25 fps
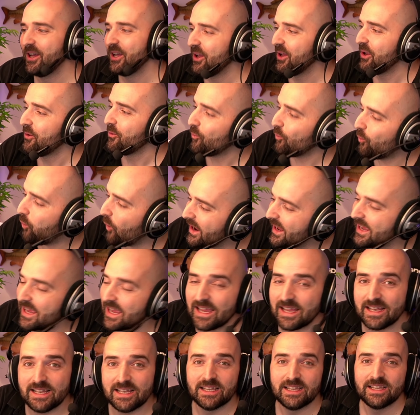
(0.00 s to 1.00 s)

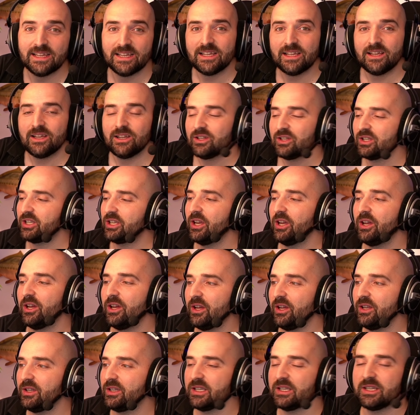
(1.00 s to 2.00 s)
waiting
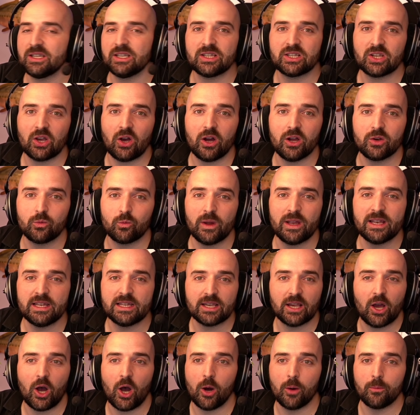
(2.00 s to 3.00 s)
to decide when
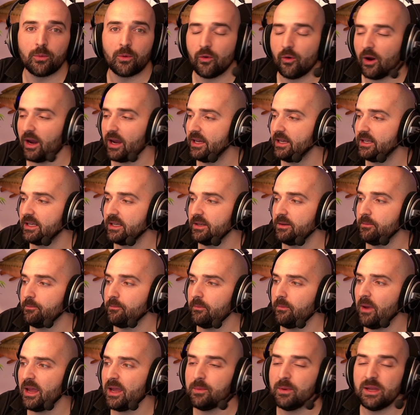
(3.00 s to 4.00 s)
to upgrade. And
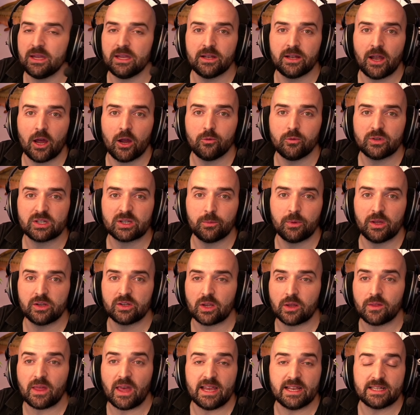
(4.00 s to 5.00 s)
maybe, you know, some of those
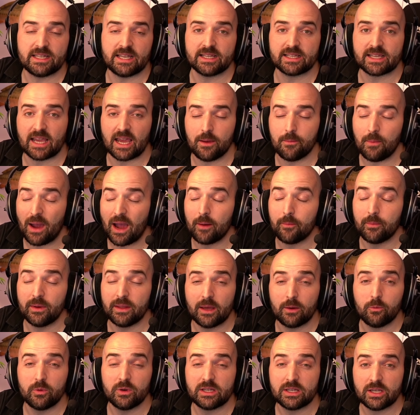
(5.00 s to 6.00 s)
other headsets came out, but
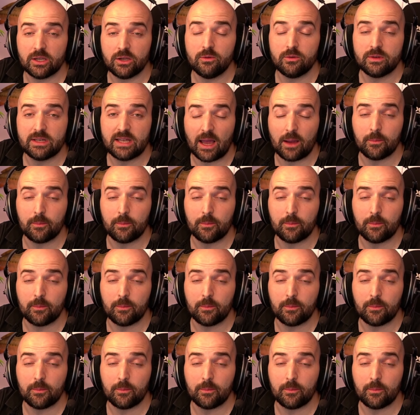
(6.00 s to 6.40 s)
they were too damn